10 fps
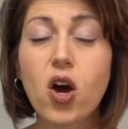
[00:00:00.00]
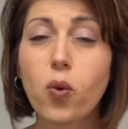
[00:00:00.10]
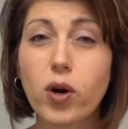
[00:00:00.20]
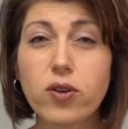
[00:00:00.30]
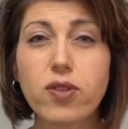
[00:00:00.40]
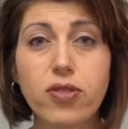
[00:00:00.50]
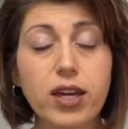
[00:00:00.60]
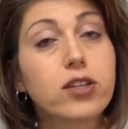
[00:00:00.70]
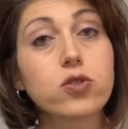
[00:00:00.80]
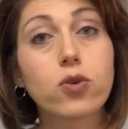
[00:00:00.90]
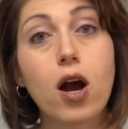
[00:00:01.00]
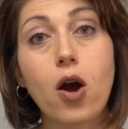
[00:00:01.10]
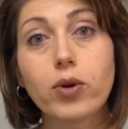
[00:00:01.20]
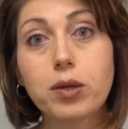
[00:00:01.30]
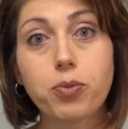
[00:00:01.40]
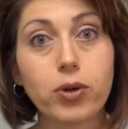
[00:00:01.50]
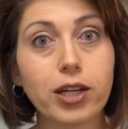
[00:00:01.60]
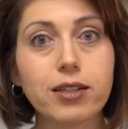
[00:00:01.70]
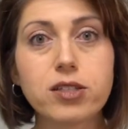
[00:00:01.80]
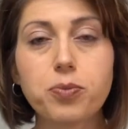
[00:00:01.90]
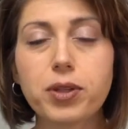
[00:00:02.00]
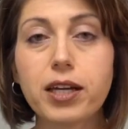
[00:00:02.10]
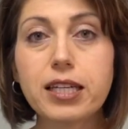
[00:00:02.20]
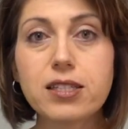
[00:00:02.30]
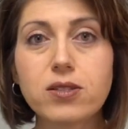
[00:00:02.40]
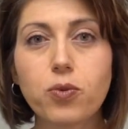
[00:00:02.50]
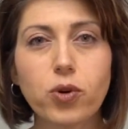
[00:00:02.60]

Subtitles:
What are the things you're already putting into place?